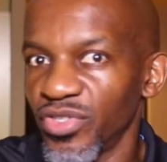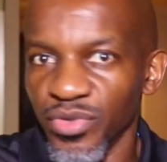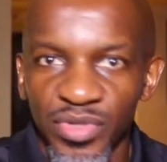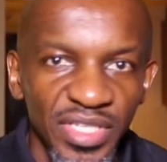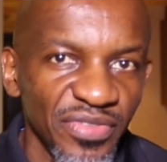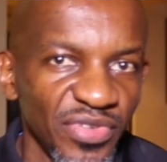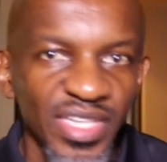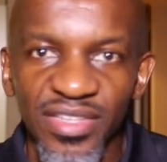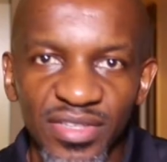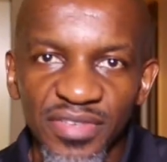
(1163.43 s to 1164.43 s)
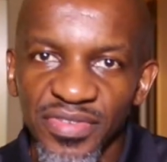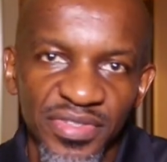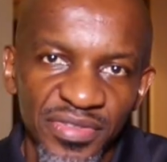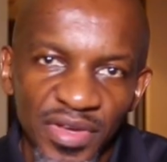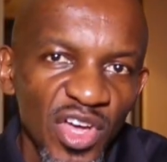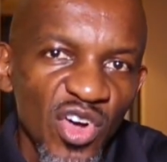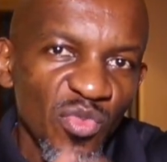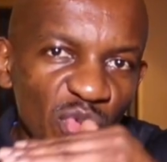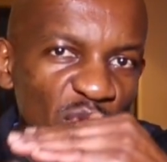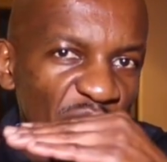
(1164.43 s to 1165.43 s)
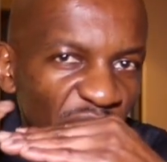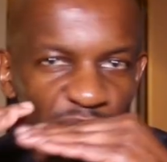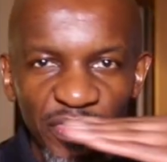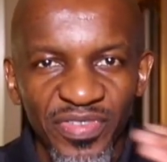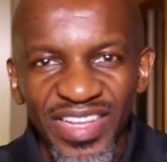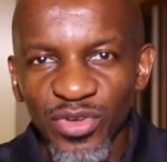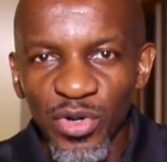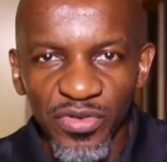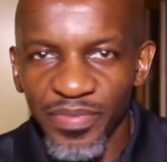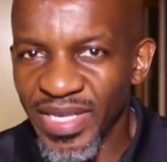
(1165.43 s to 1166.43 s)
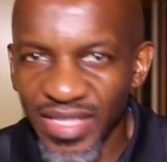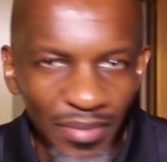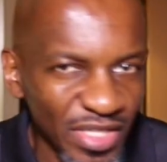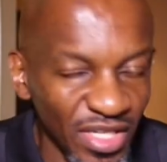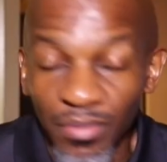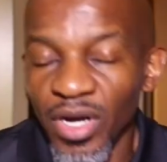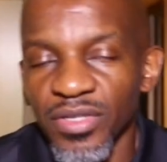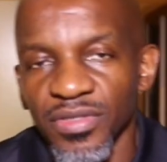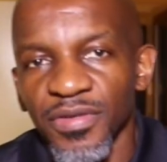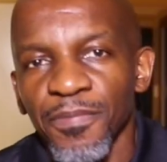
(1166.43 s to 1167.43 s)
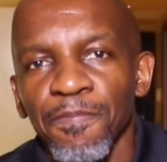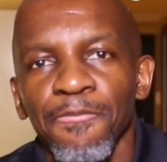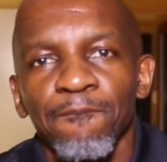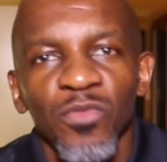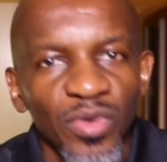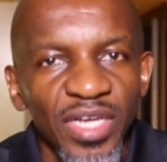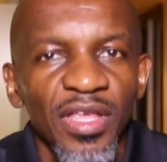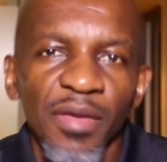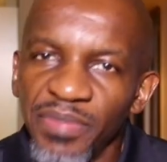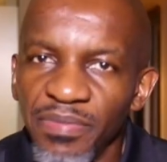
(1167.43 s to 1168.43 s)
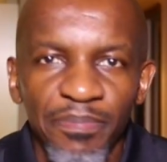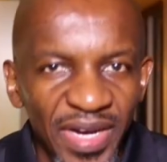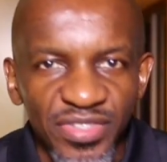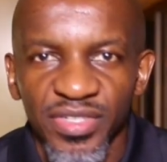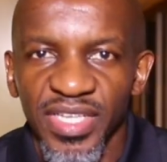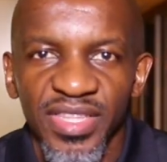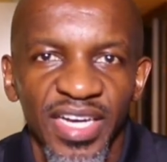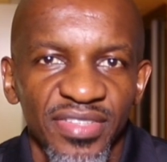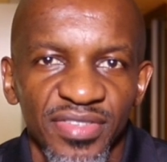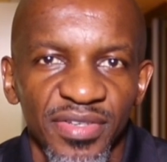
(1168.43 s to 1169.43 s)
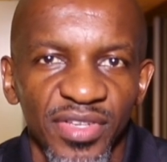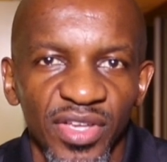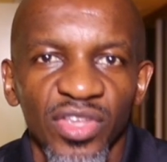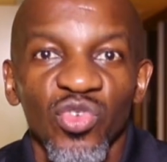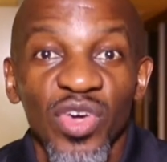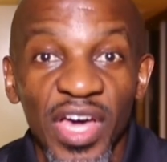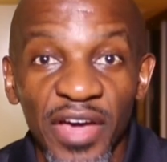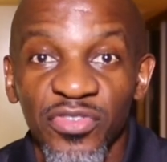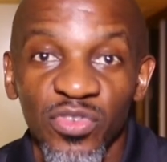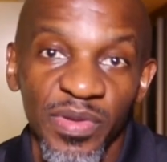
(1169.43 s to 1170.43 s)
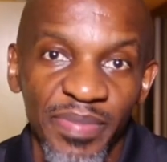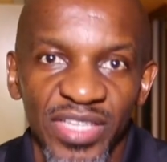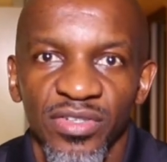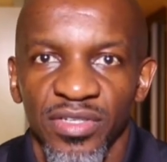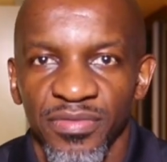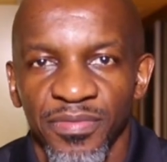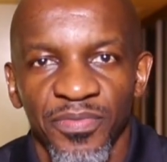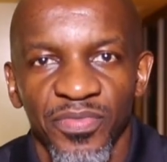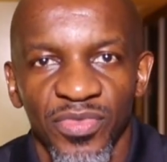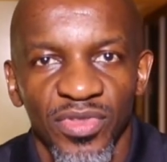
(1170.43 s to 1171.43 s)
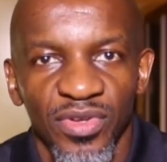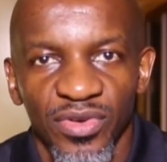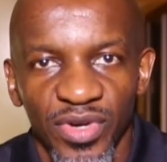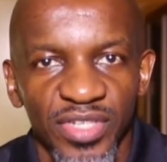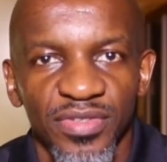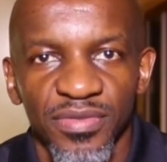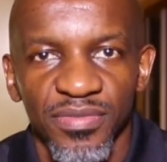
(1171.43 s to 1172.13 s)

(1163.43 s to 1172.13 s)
you if you cannot even move from the flat earth, man. I mean, come on, right? Be better than that. You have to be better, right?